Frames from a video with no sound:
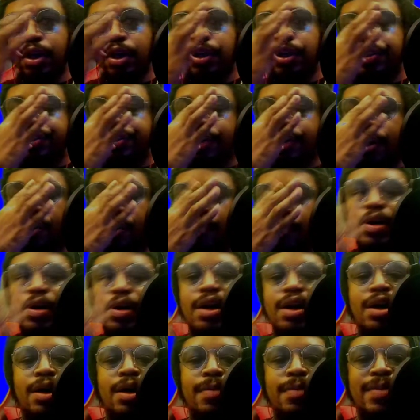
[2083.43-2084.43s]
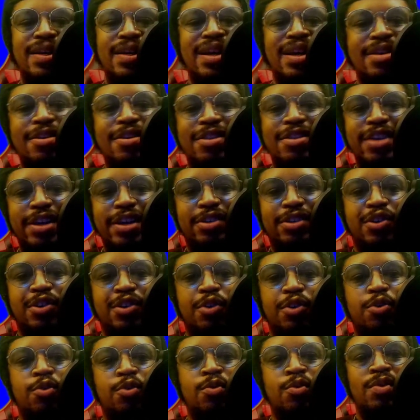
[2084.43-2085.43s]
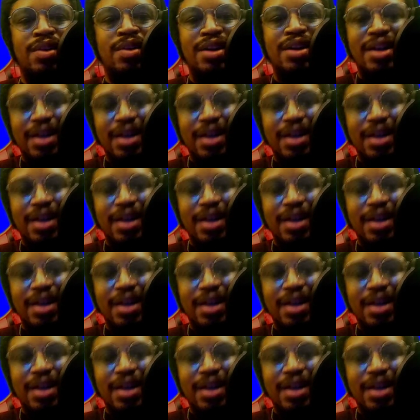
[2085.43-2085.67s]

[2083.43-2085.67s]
So another thing too